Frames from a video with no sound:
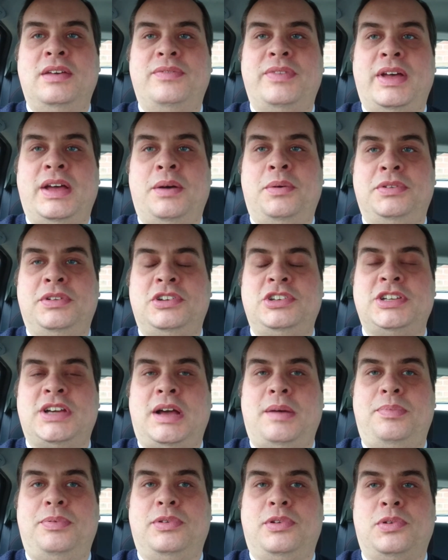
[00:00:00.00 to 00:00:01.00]
There was a
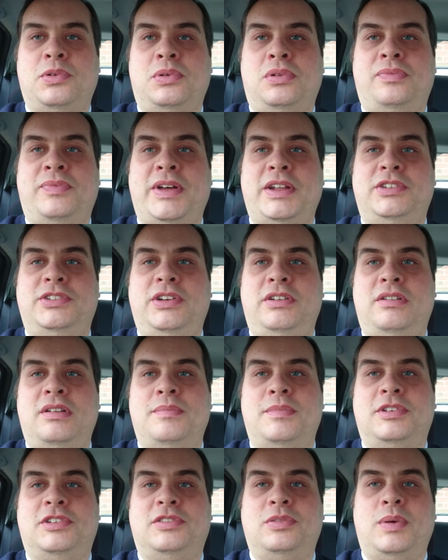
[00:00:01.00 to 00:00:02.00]
chap who called that dude
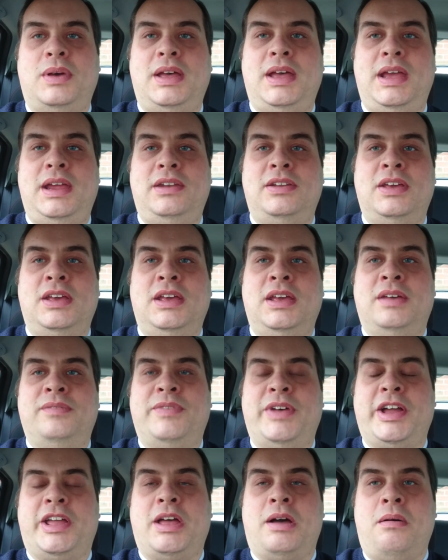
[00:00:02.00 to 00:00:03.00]
in the suede,
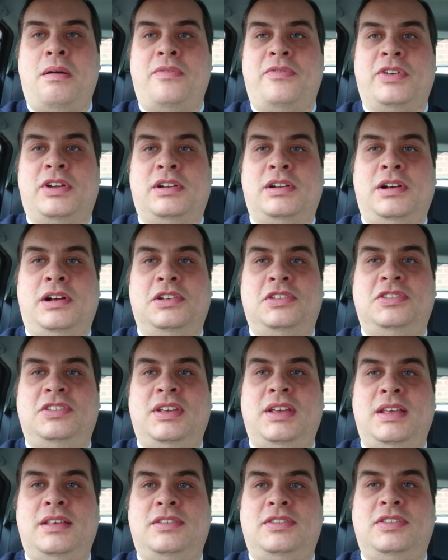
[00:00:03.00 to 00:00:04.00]
that guy with the
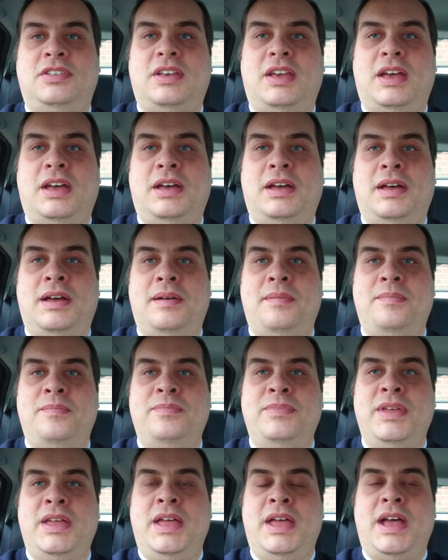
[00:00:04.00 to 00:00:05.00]
glasses,
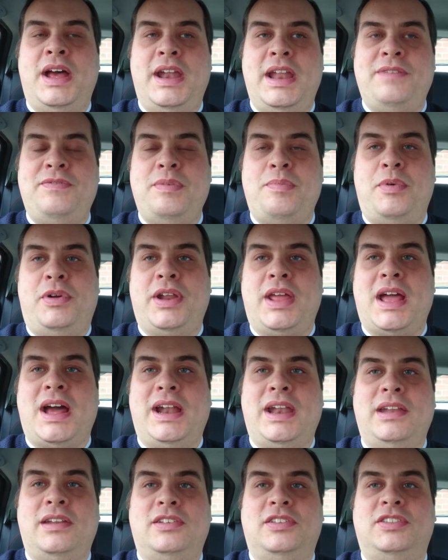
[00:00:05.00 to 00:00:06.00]
and everybody
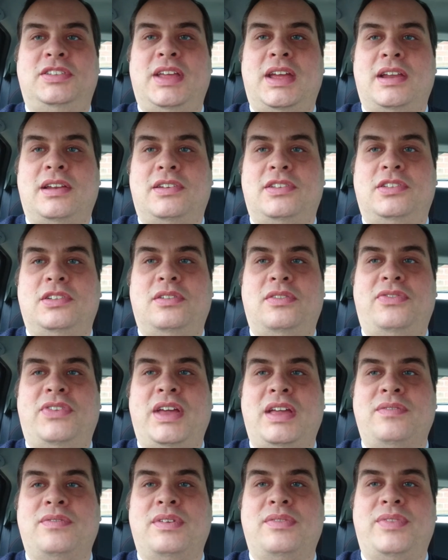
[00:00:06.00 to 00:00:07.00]
had a distinct sort of
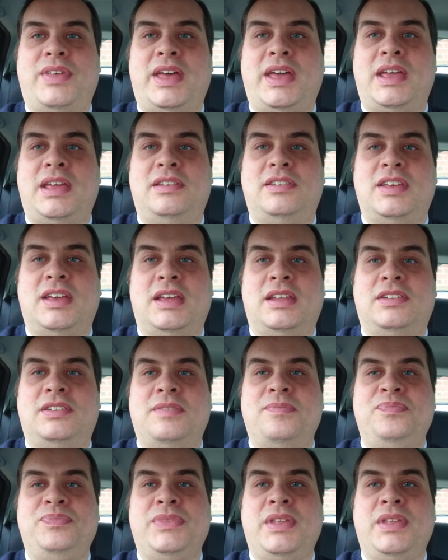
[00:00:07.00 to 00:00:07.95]
thing that they did.